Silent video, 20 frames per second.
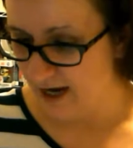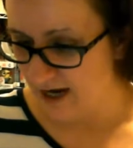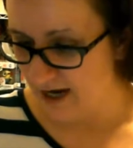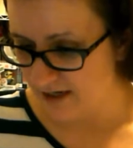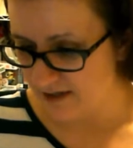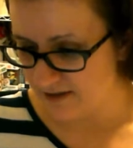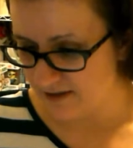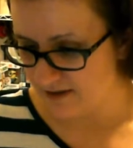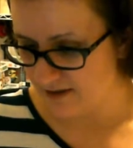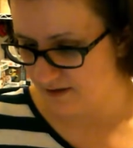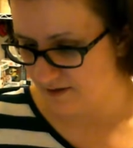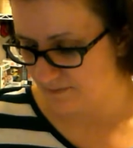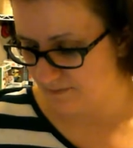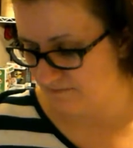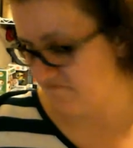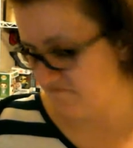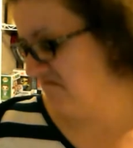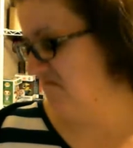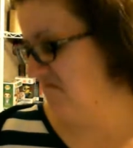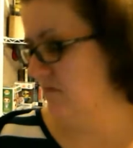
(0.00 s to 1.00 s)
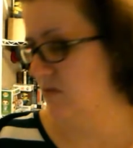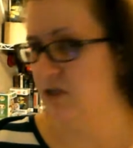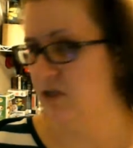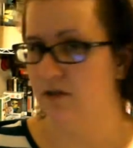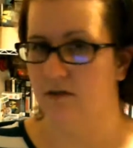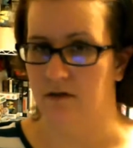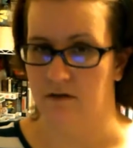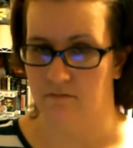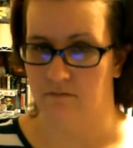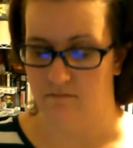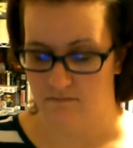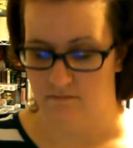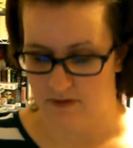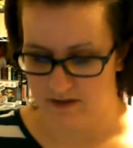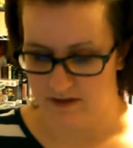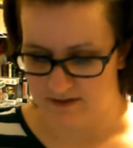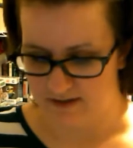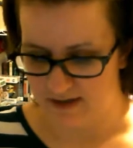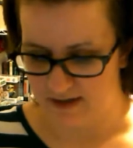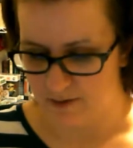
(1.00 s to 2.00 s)
as just a
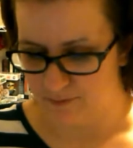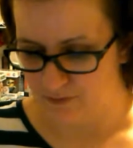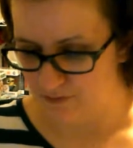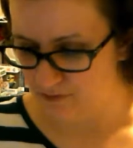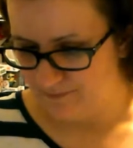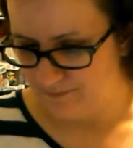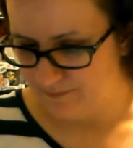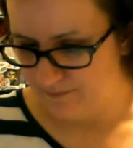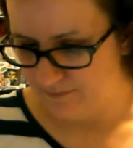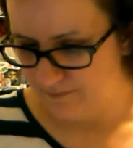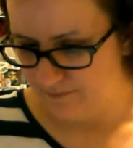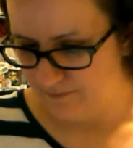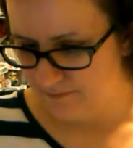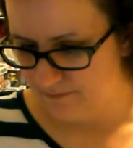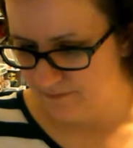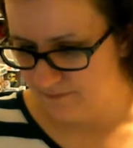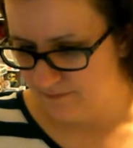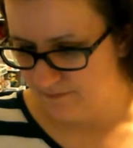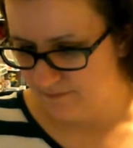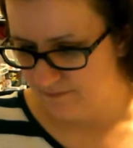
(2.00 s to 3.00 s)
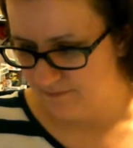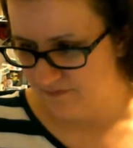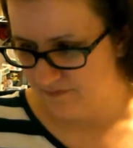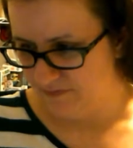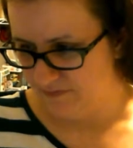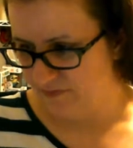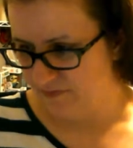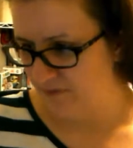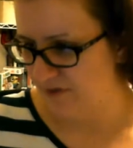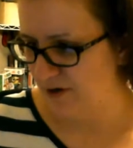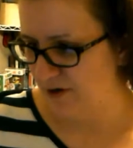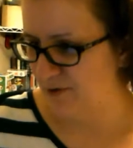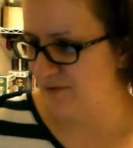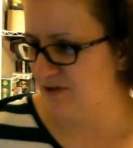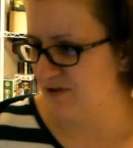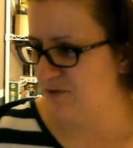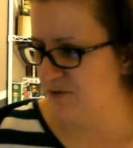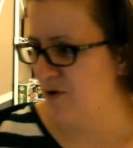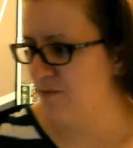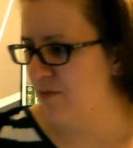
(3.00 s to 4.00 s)
example. There
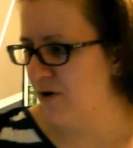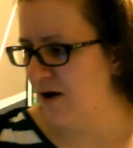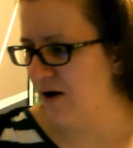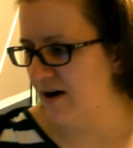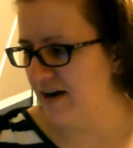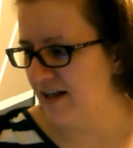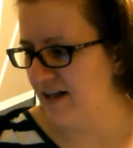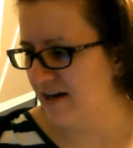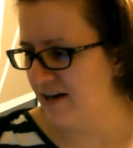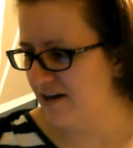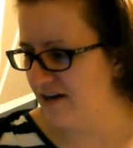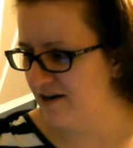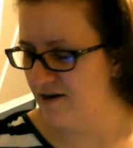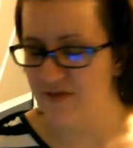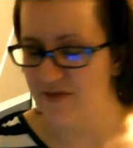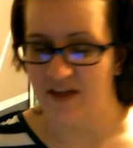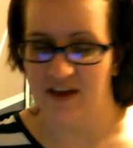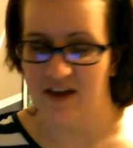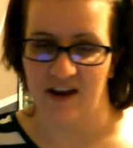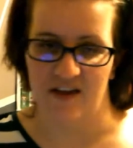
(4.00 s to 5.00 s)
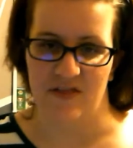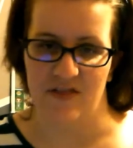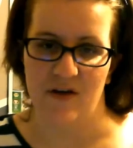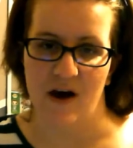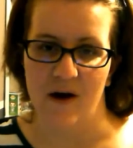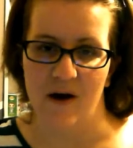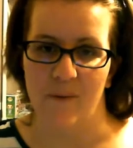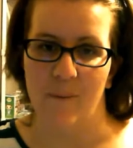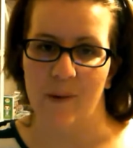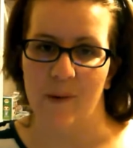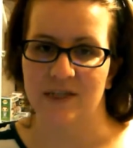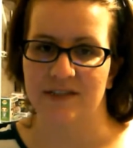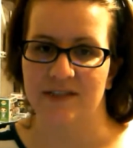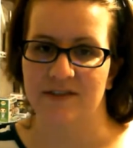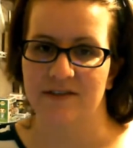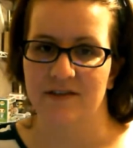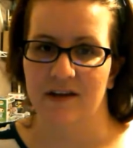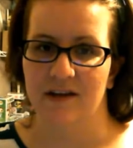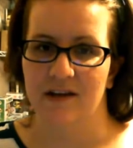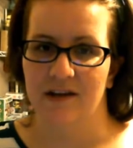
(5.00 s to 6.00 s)
was one part in here that I thought
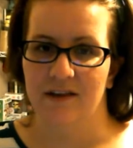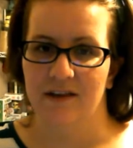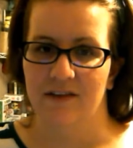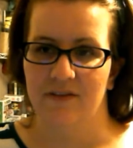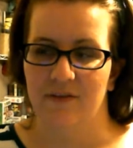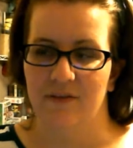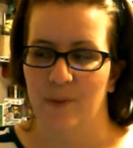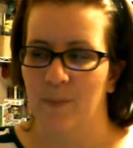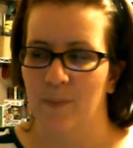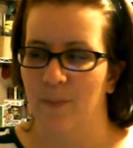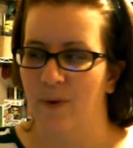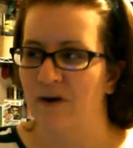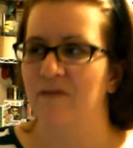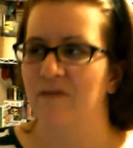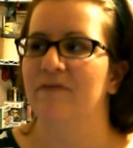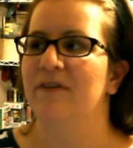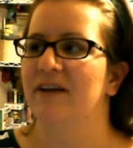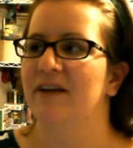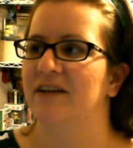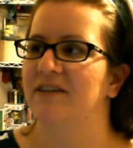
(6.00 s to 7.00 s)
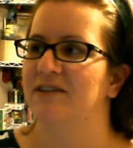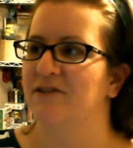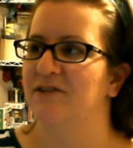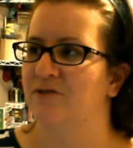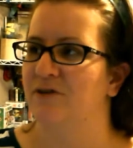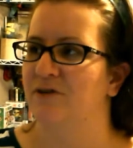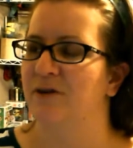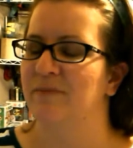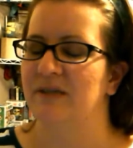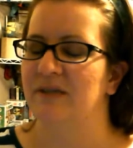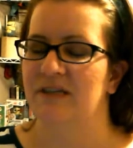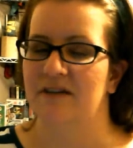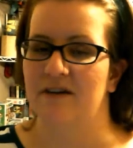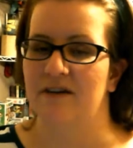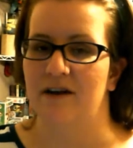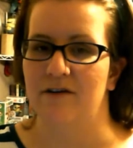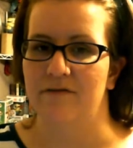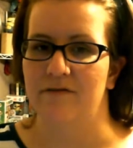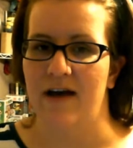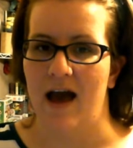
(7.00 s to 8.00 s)
was the perfect description
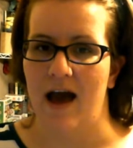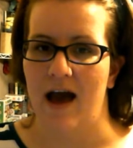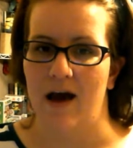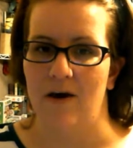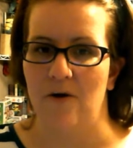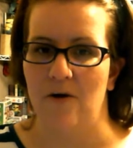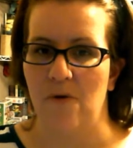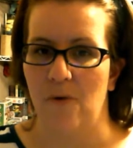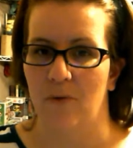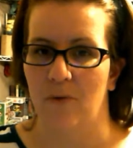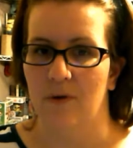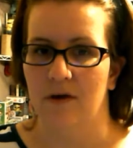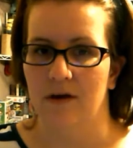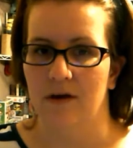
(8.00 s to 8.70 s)
of how